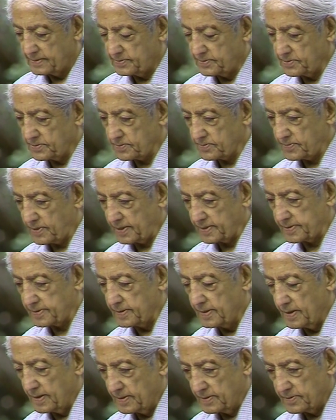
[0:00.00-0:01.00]
I
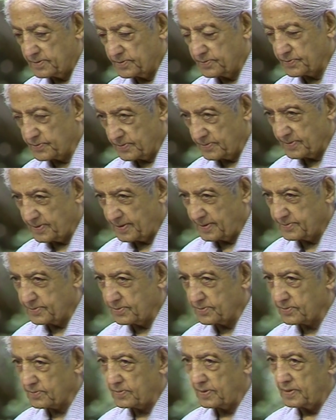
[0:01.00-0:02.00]

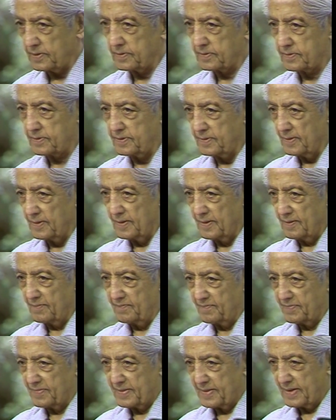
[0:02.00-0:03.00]
don't quite
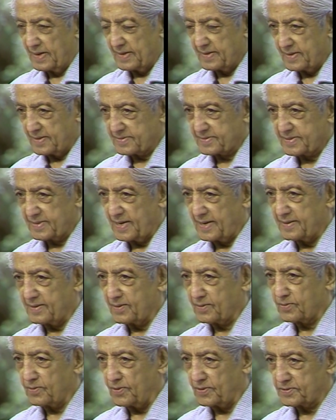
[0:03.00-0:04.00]
understand
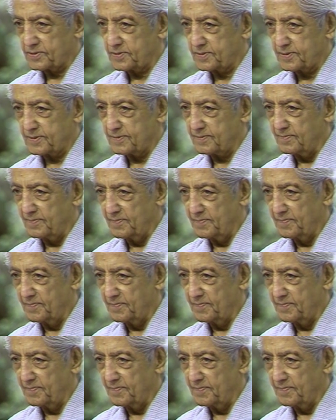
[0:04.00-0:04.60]
the question.